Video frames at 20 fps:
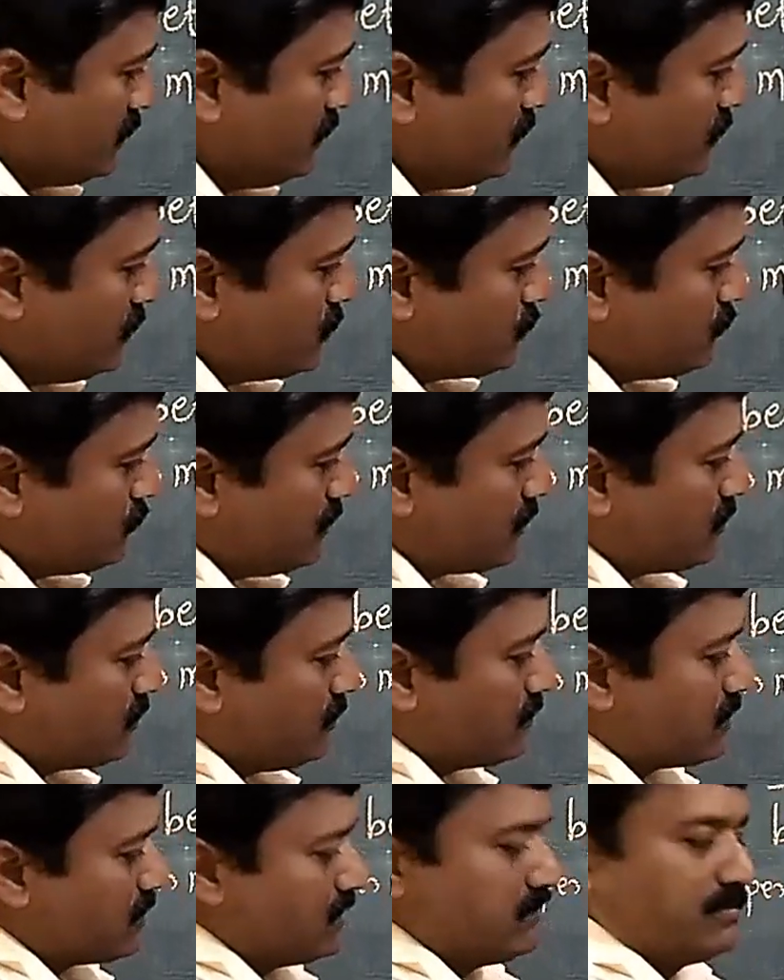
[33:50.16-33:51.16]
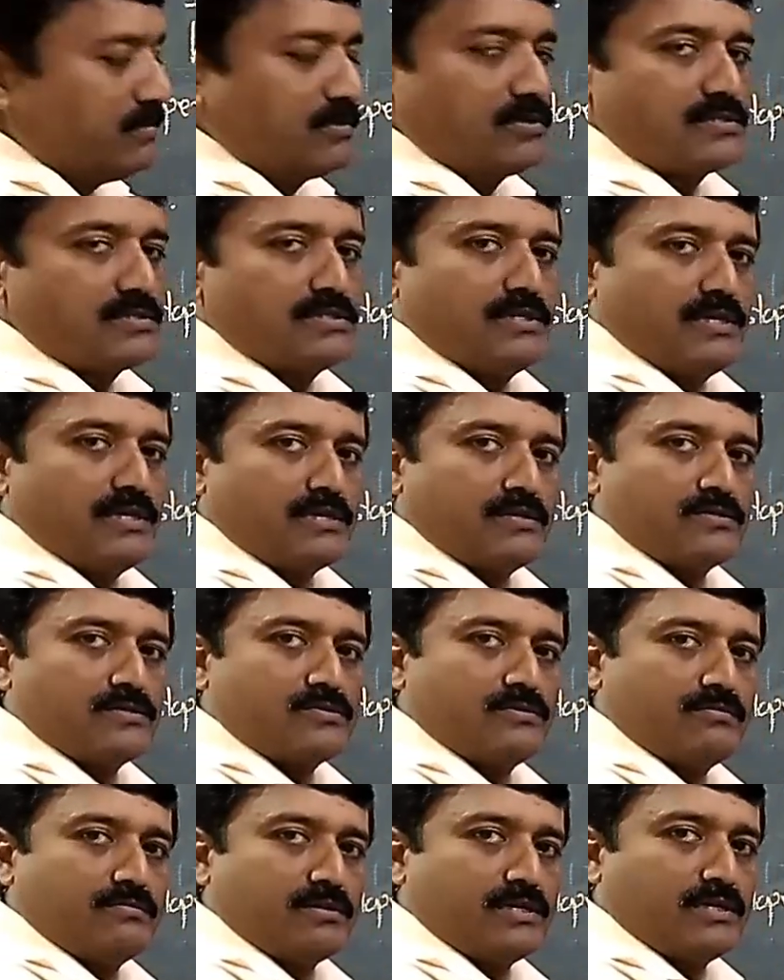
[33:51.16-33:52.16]
These two are congruent because they are
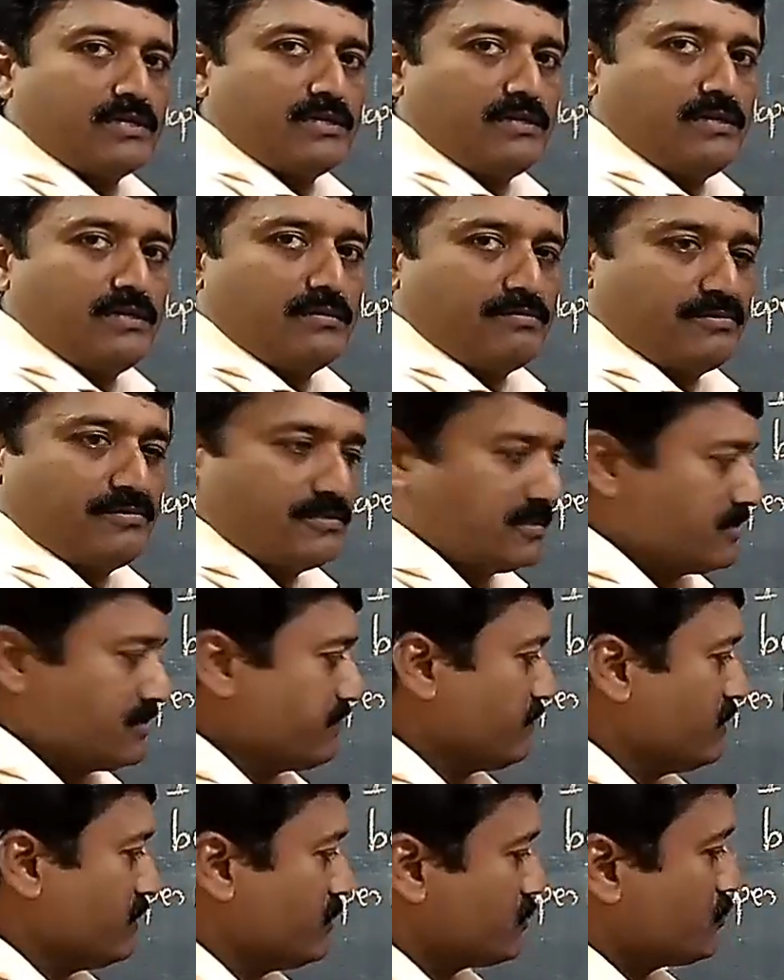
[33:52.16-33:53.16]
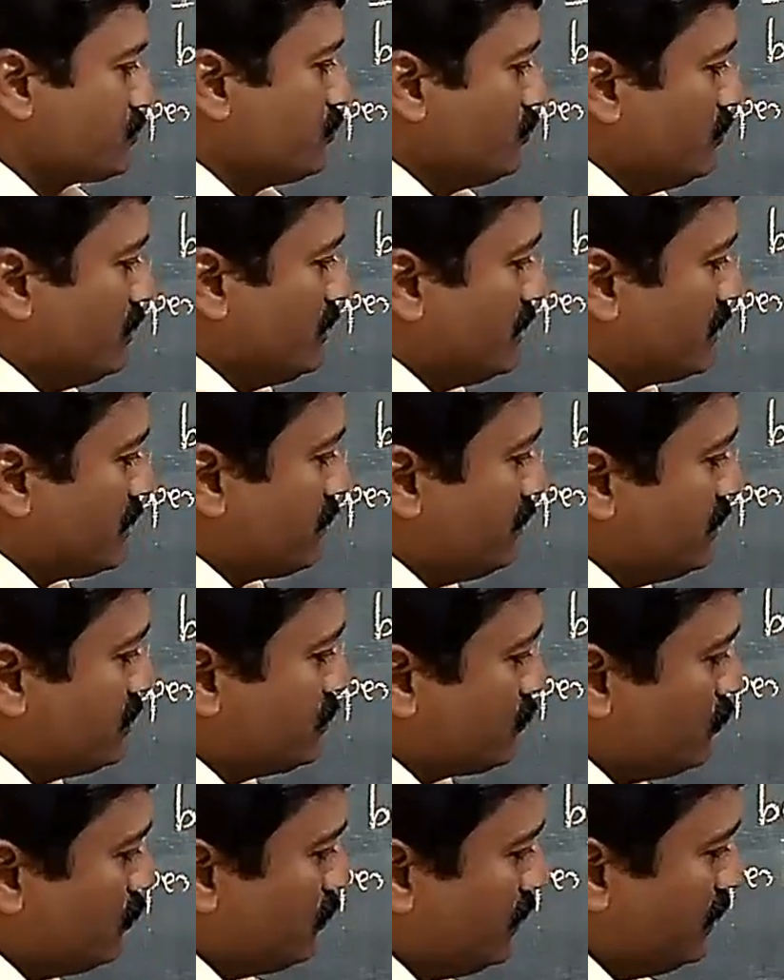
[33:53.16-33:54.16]
also vertically opposite. So
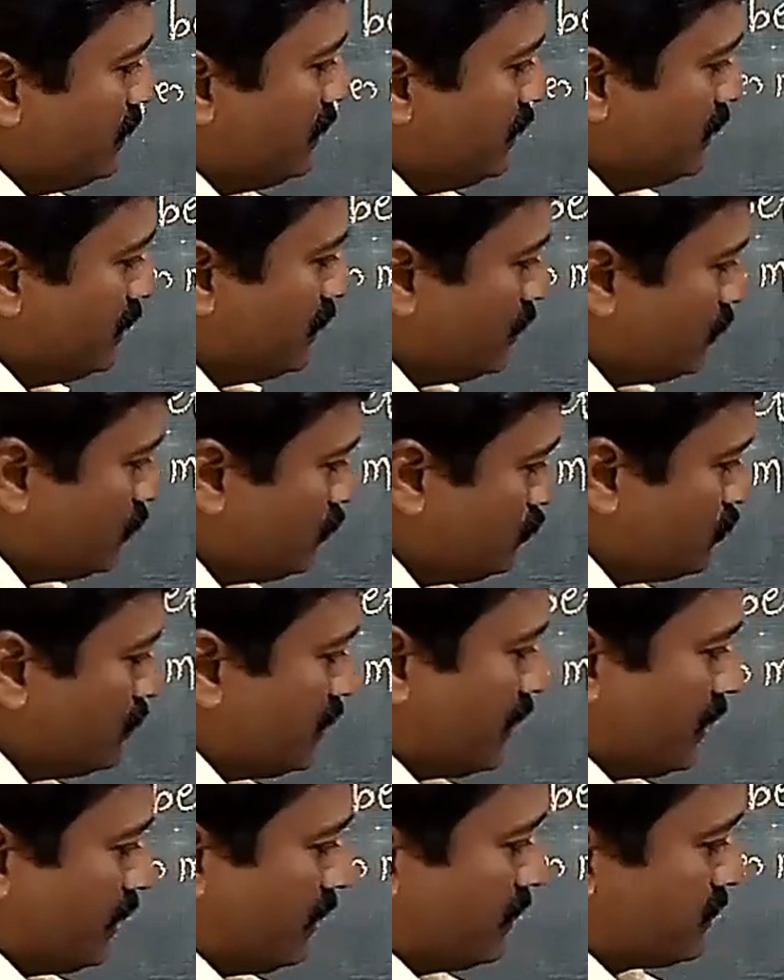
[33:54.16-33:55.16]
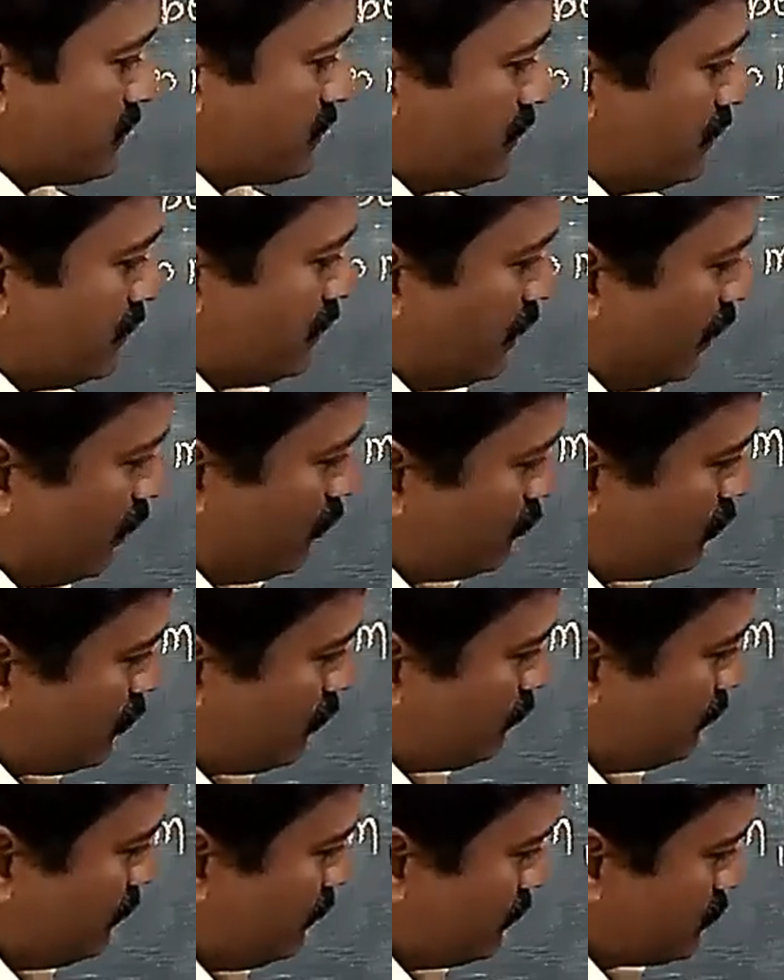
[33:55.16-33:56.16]
remains only two angles. Out
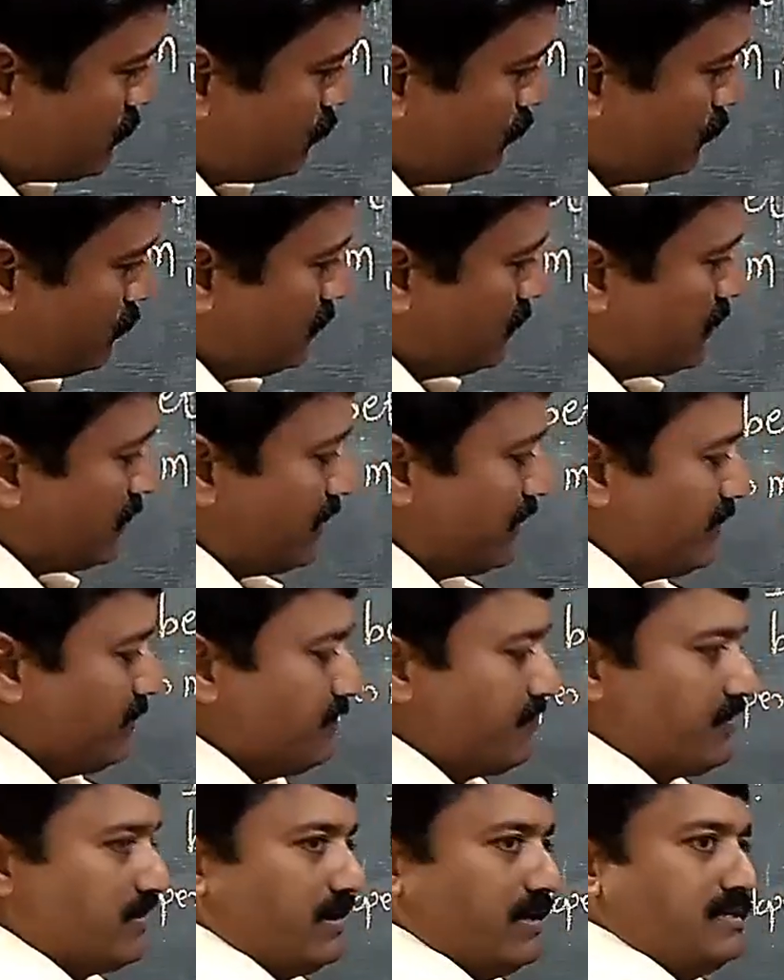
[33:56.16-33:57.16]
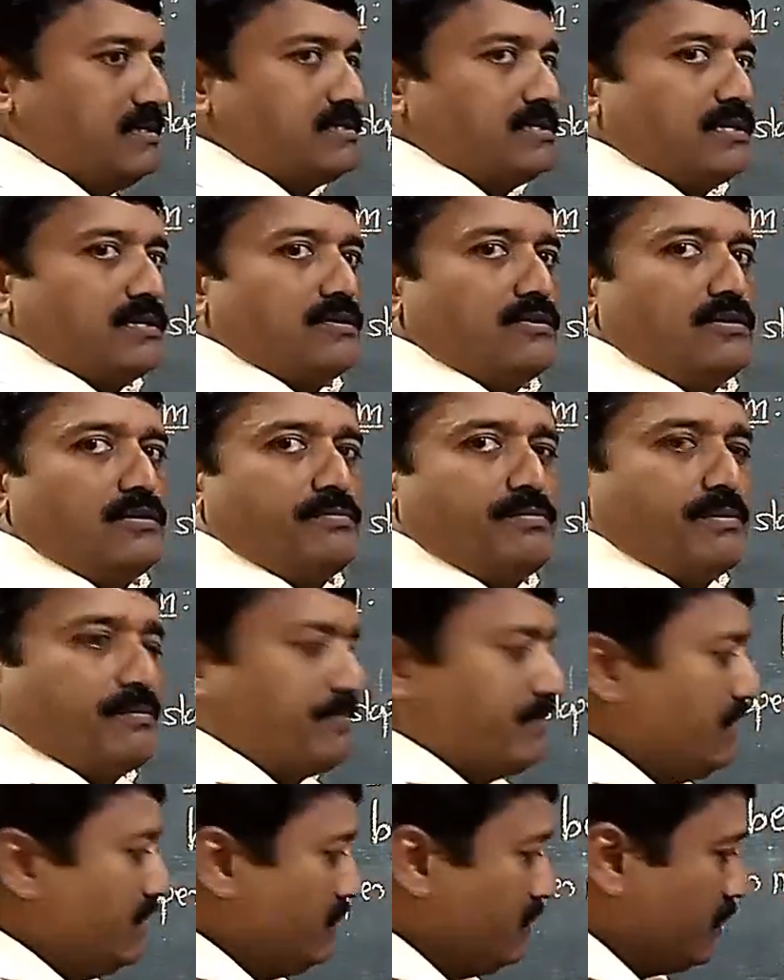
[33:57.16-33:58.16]
of these two, if lines are not
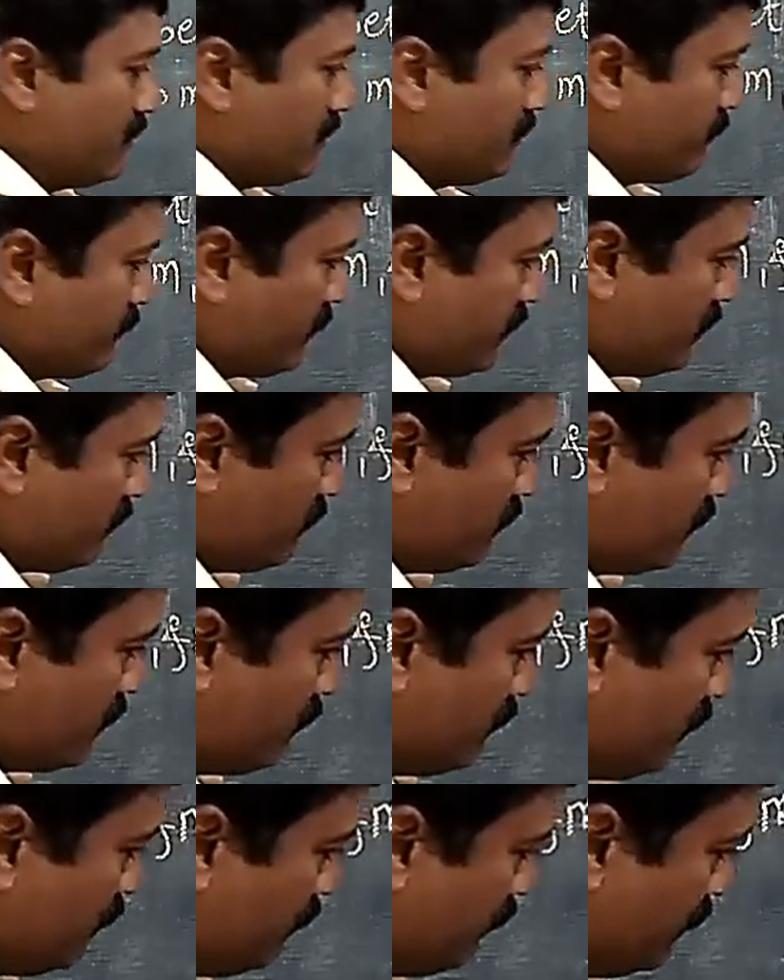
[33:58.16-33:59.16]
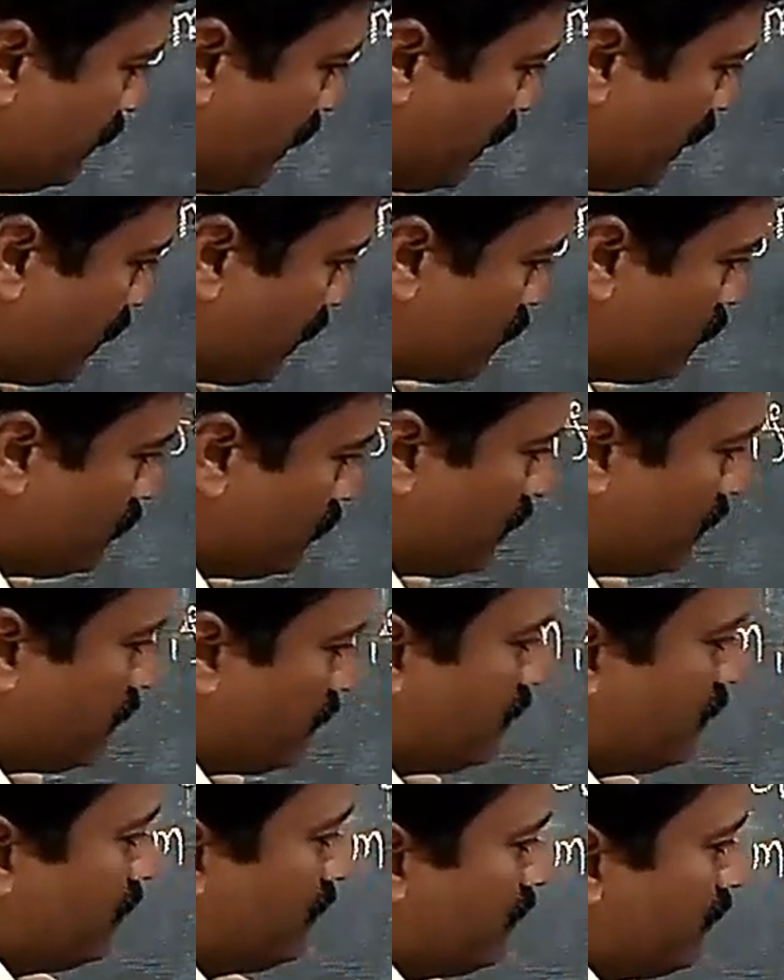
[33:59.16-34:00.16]
perpendicular, one will be acute
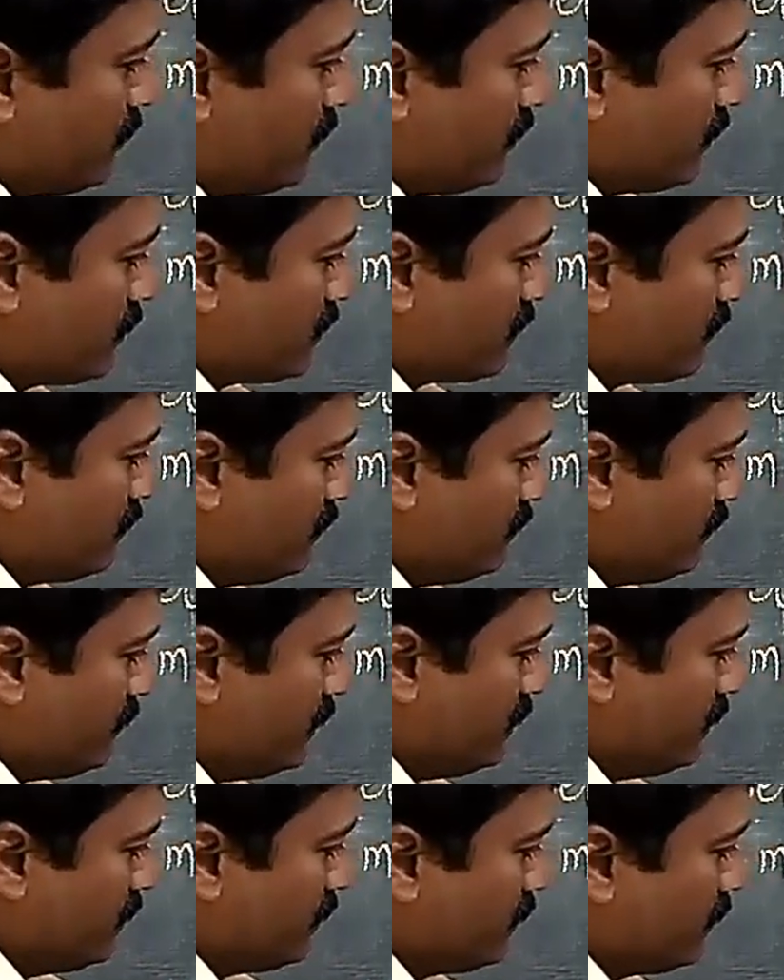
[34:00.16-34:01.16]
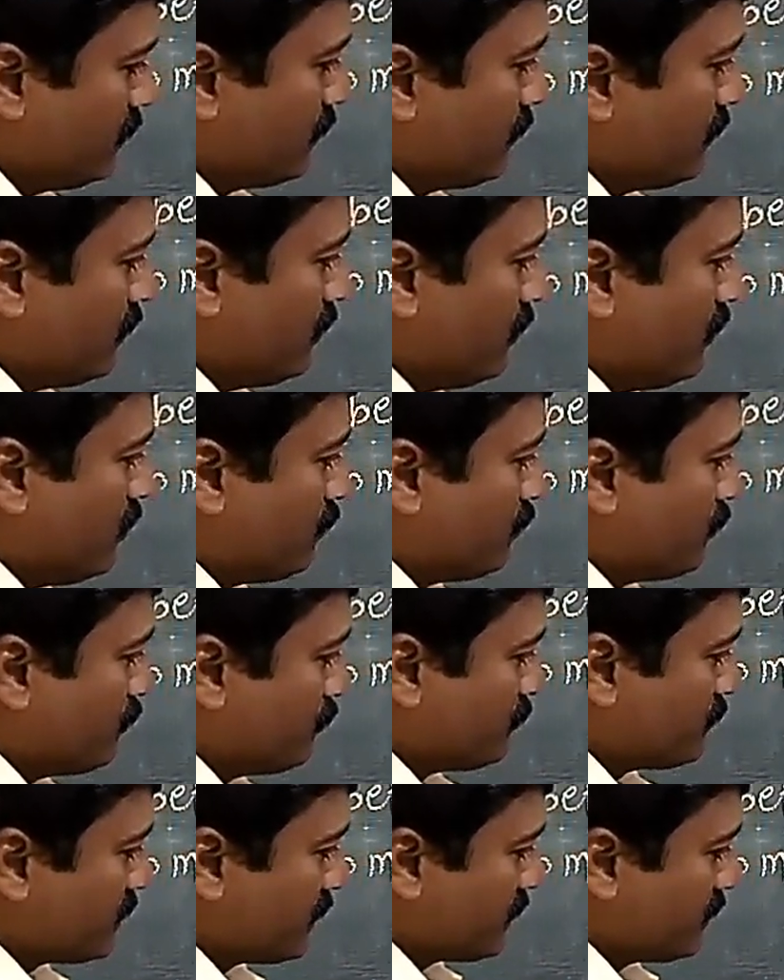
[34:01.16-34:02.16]
angle, other will be
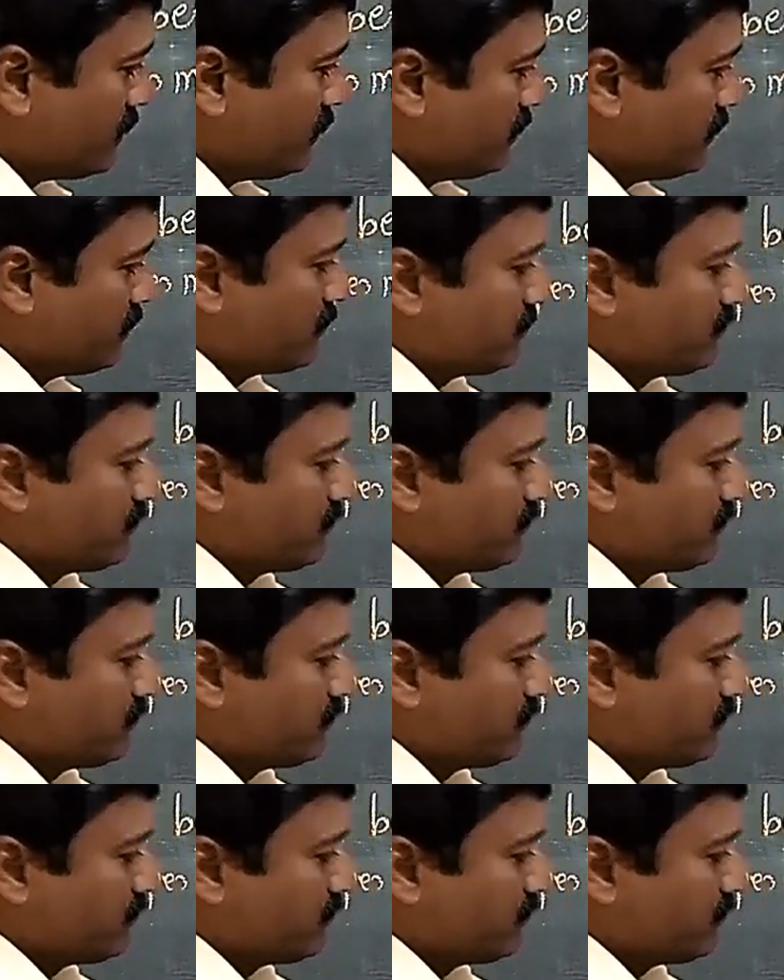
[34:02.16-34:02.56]
obtuse angle.